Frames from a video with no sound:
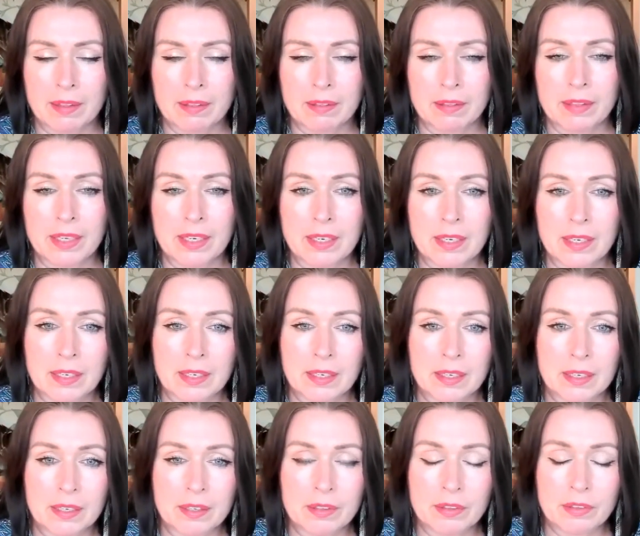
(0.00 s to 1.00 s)

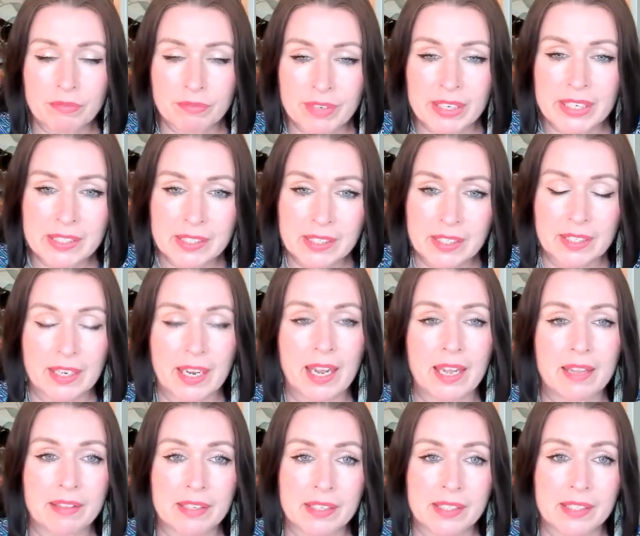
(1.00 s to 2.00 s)
The reason,
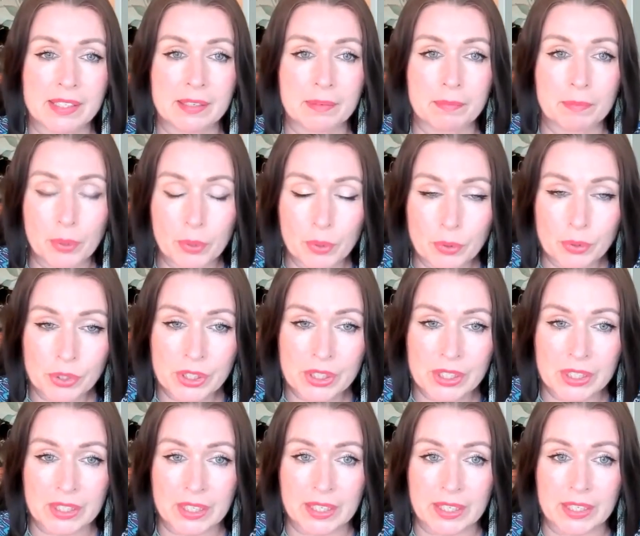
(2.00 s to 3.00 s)
again, this is
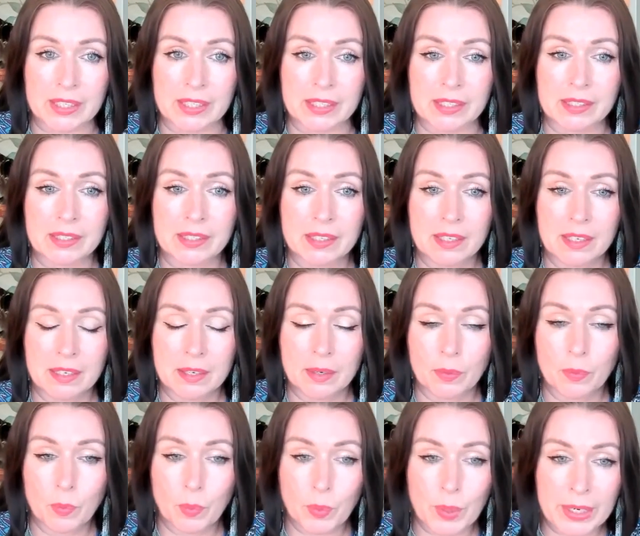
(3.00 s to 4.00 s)
important is
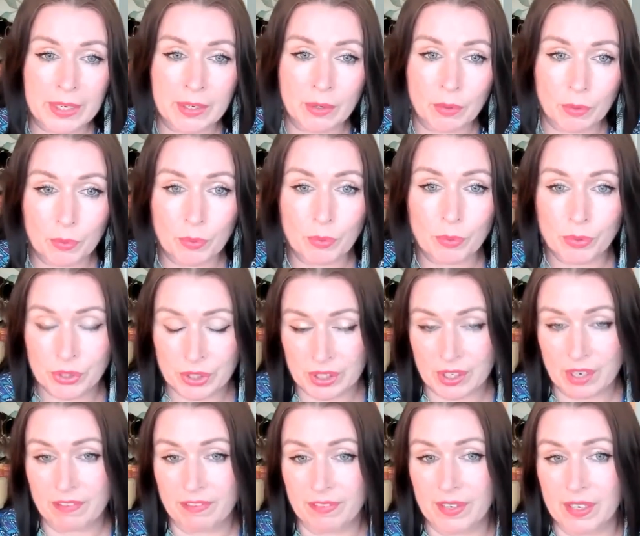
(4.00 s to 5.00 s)
we all
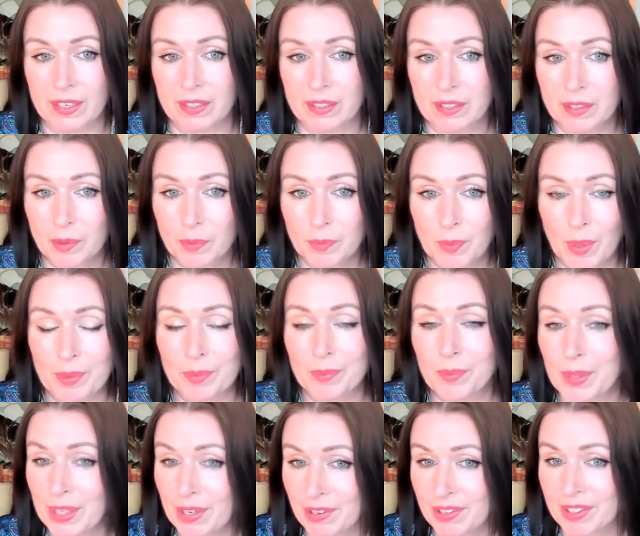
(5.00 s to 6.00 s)
suffer when
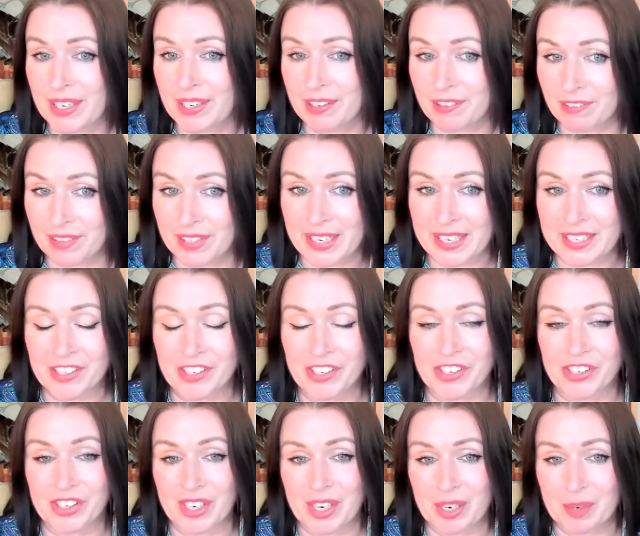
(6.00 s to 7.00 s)
we aren't in
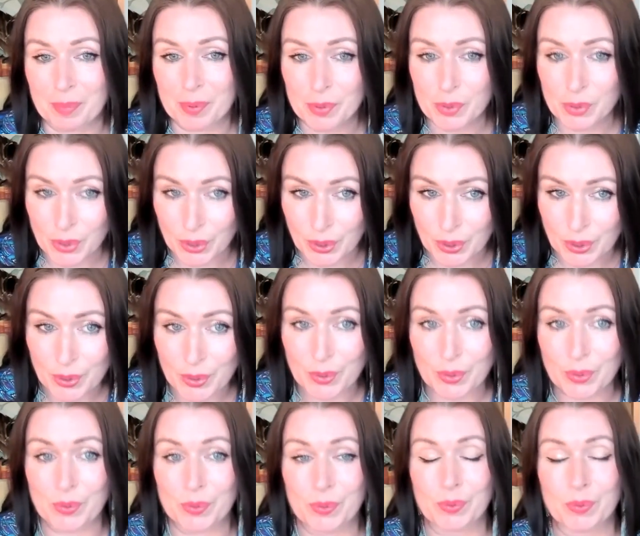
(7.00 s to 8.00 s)
relationship
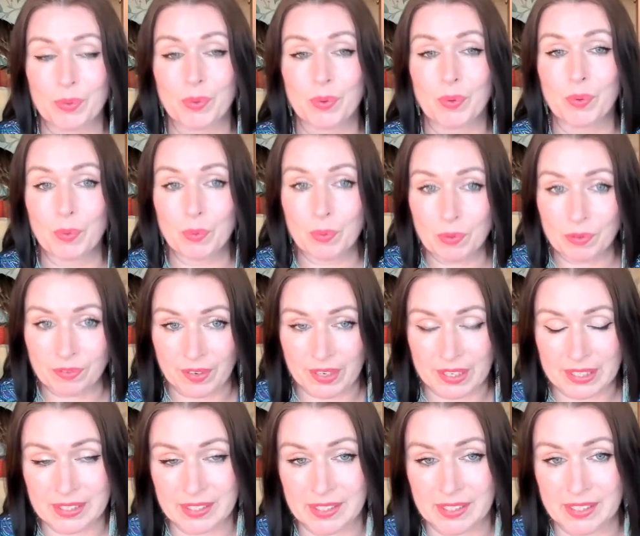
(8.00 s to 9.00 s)
to all
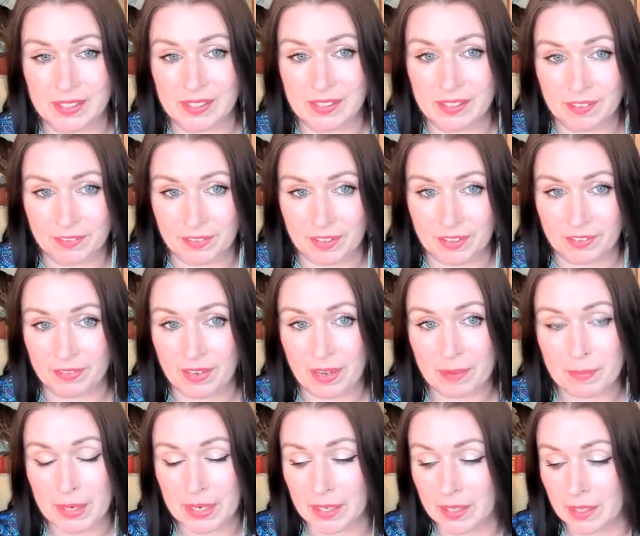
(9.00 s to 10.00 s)
faces of the
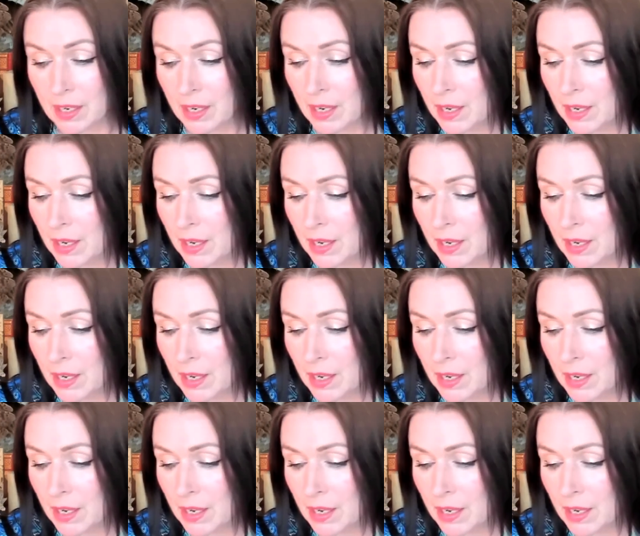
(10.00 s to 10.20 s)
feminine.